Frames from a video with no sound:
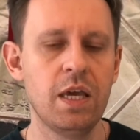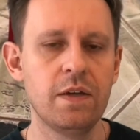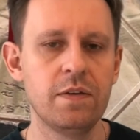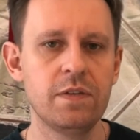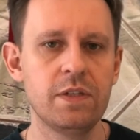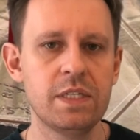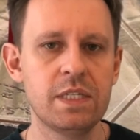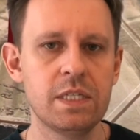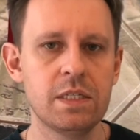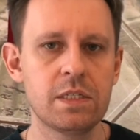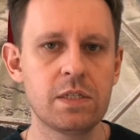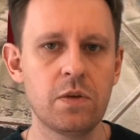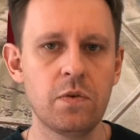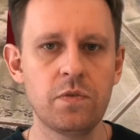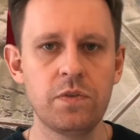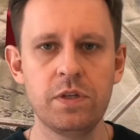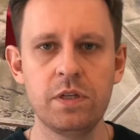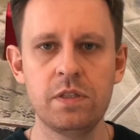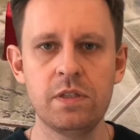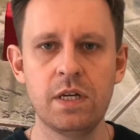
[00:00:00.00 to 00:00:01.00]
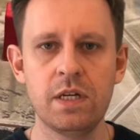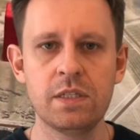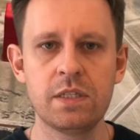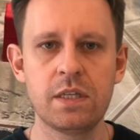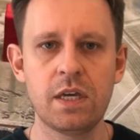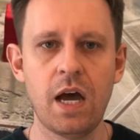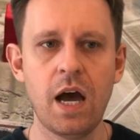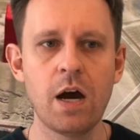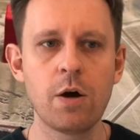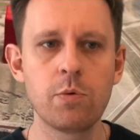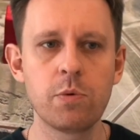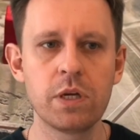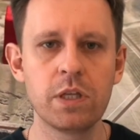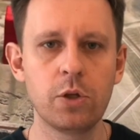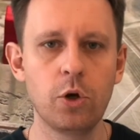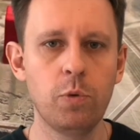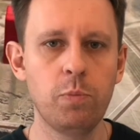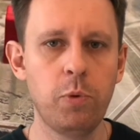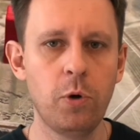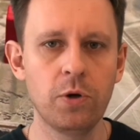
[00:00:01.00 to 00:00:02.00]
This is something that a real
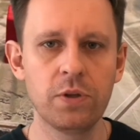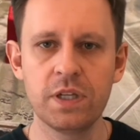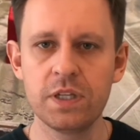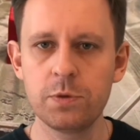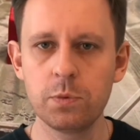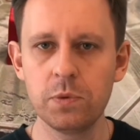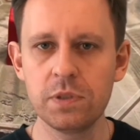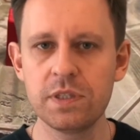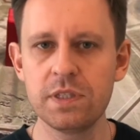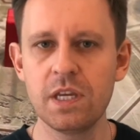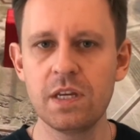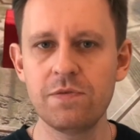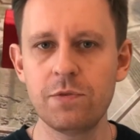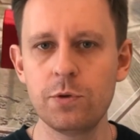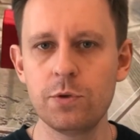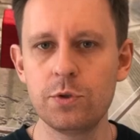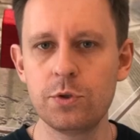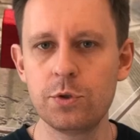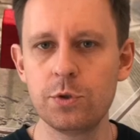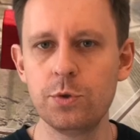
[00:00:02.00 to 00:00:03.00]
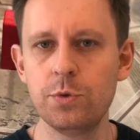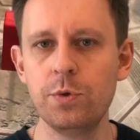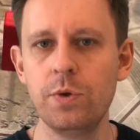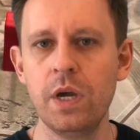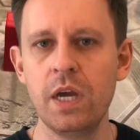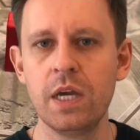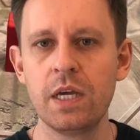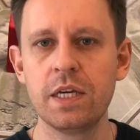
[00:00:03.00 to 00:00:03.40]
opponent would never do.